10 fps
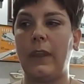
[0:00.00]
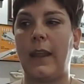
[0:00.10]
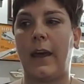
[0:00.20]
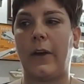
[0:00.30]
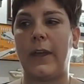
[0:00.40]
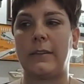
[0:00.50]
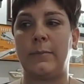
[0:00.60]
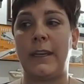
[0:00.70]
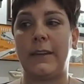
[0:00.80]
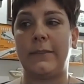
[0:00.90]
Now, as
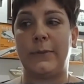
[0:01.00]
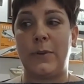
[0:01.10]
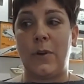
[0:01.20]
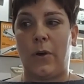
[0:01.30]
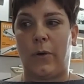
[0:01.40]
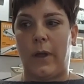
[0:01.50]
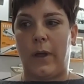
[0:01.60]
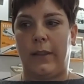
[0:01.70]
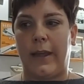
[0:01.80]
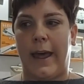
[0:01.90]
many of you know,
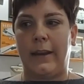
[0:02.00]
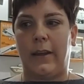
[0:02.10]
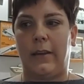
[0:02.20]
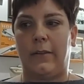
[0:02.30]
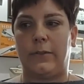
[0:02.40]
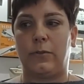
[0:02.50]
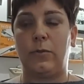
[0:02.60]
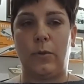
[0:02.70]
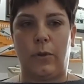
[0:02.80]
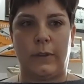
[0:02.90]
a lot of
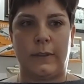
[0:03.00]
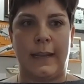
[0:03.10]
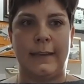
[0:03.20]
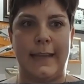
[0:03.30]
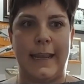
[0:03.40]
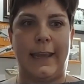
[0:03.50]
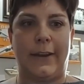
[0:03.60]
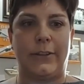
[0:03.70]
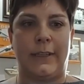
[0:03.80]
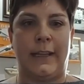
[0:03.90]
schools and
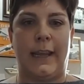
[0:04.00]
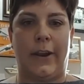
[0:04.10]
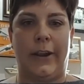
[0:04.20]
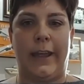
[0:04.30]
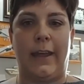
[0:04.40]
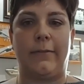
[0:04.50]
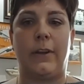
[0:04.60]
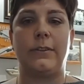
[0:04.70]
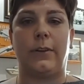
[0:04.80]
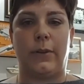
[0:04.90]
daycares in the area have
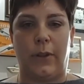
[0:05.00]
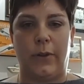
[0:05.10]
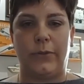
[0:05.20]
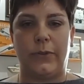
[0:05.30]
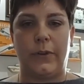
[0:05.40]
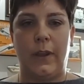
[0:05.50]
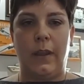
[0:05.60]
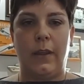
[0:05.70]
also closed,